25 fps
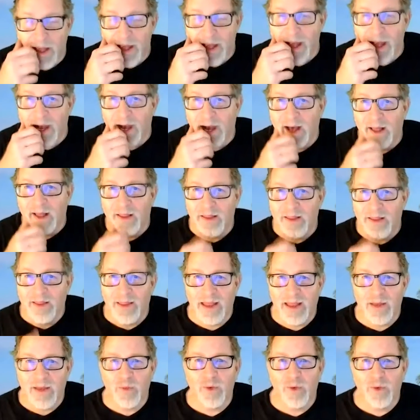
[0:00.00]
Uh,
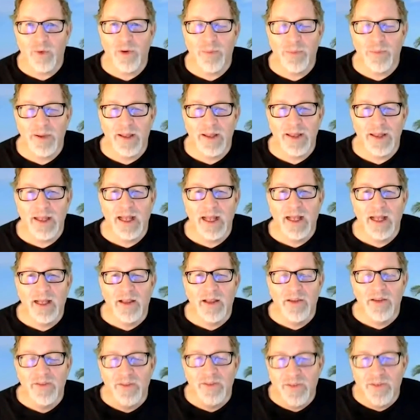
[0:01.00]
they will be
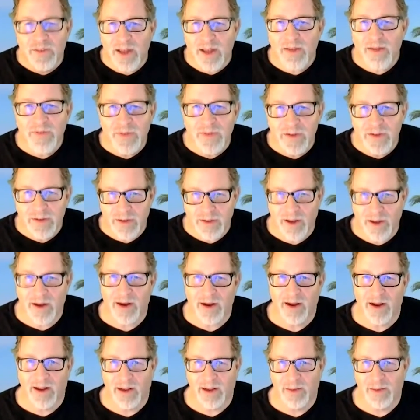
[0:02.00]
seven
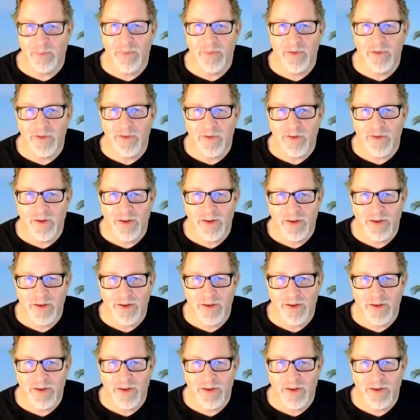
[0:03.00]
times,